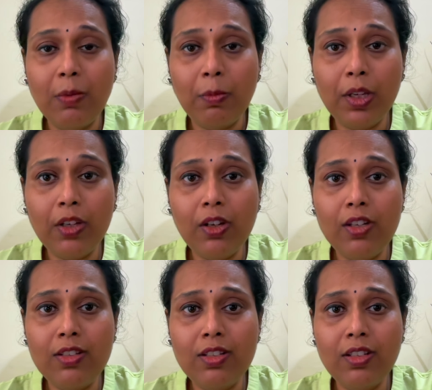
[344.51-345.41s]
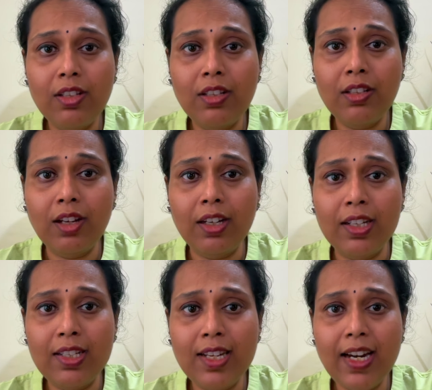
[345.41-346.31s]
because the
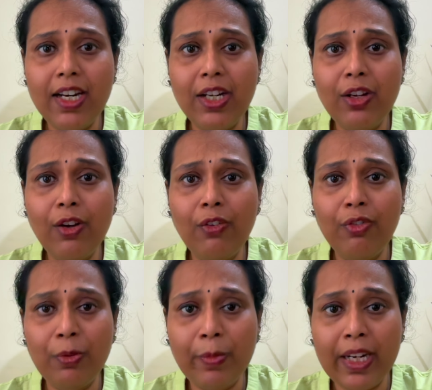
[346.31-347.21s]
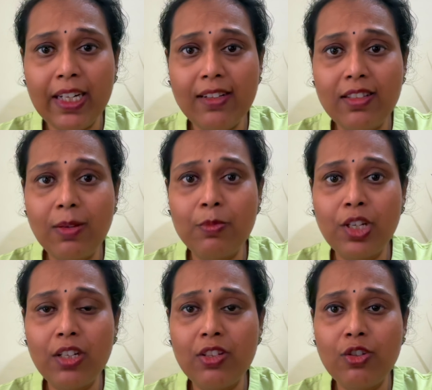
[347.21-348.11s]
understanding of a medical
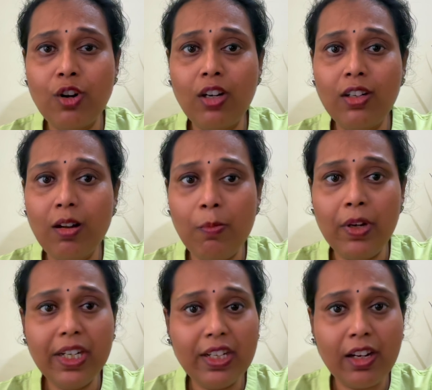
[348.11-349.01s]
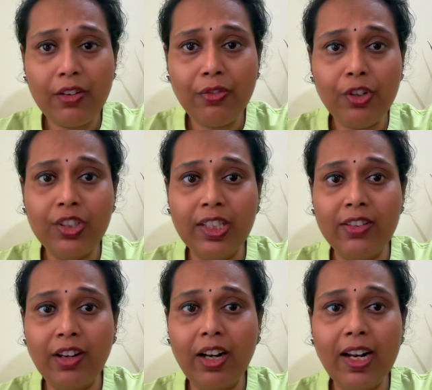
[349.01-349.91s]
subject is not complete enough on the
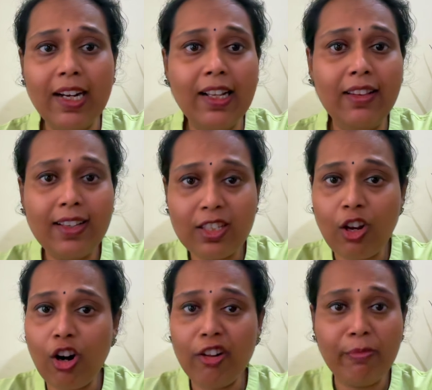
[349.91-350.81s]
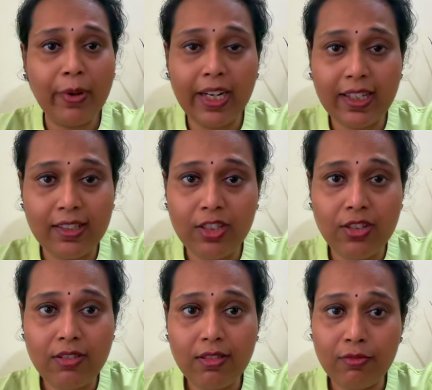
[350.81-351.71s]
internet and there's a lot of medical
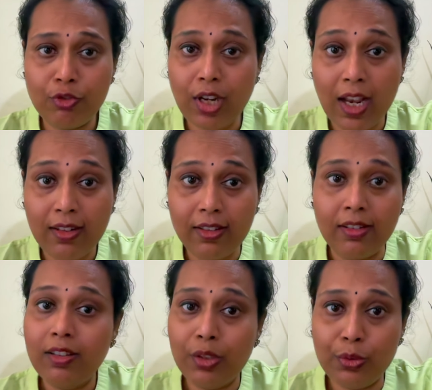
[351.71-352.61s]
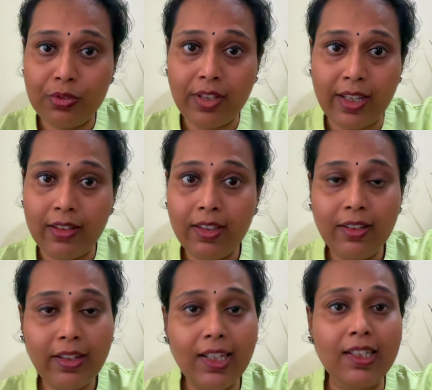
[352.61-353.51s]
jargon used there
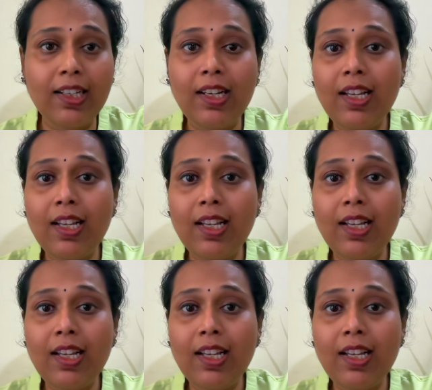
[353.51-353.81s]
right